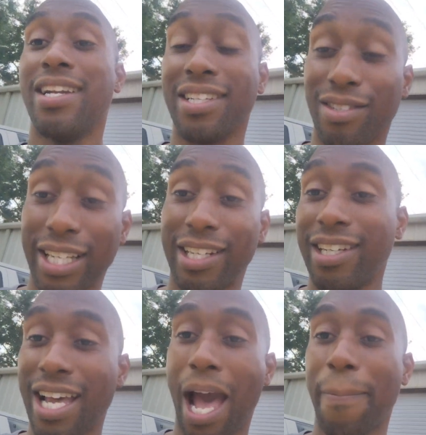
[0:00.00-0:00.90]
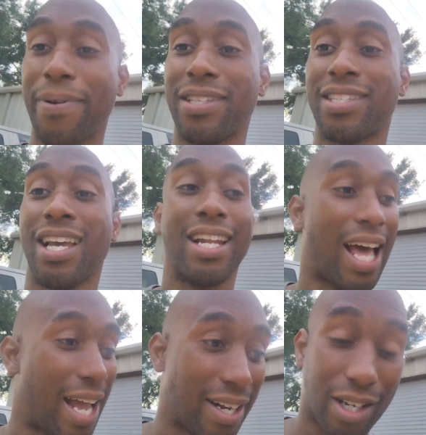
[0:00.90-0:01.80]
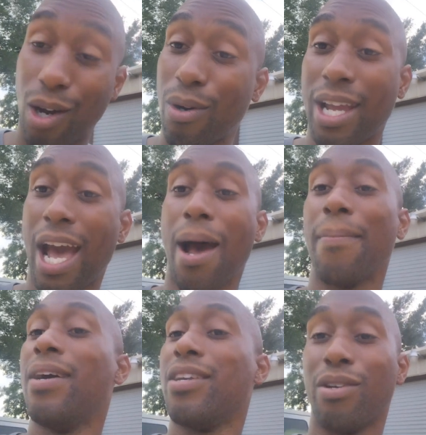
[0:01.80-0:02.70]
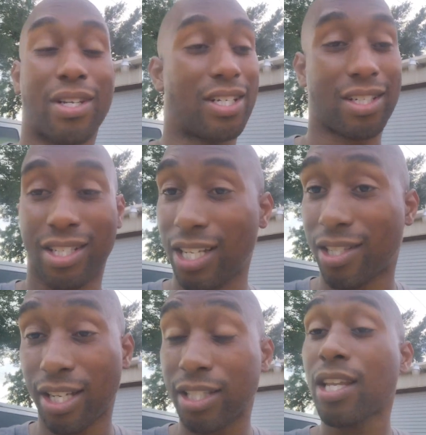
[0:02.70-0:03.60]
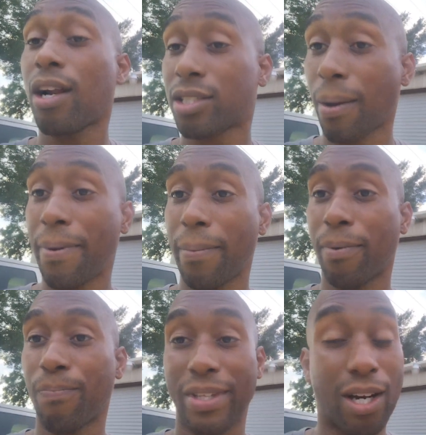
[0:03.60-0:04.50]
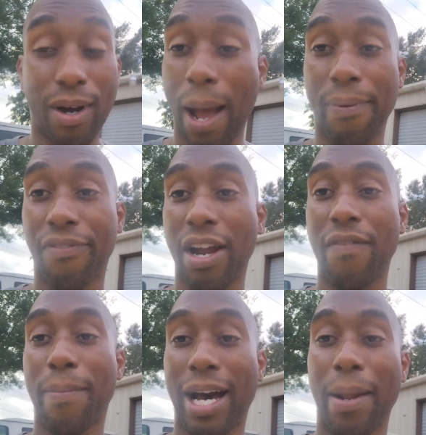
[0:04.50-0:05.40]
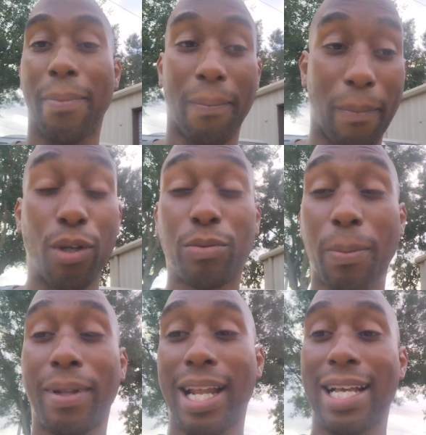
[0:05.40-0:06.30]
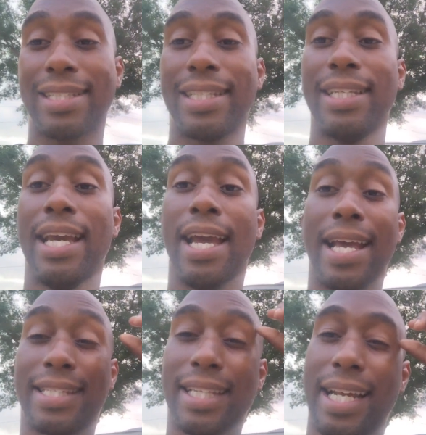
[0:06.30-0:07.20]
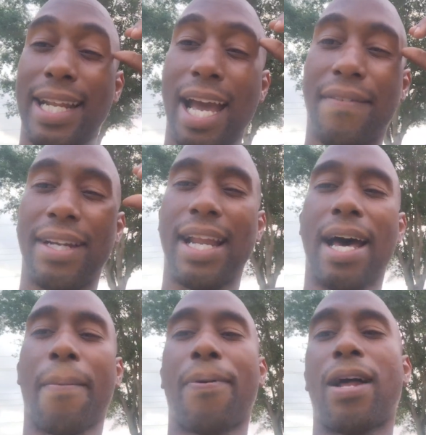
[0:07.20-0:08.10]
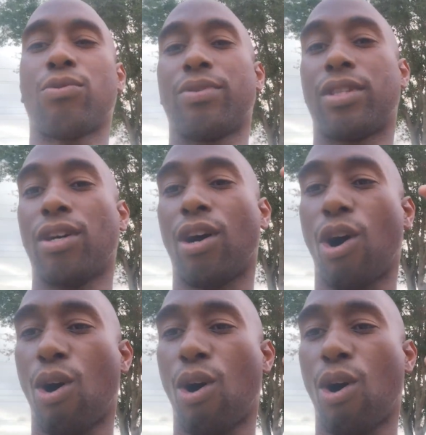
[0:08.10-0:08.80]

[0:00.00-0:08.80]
this literally happens. Like no cap, you can just just just talk to some people. It don't happen for everybody, but most people that I see, it seems like they have a lot of problems with the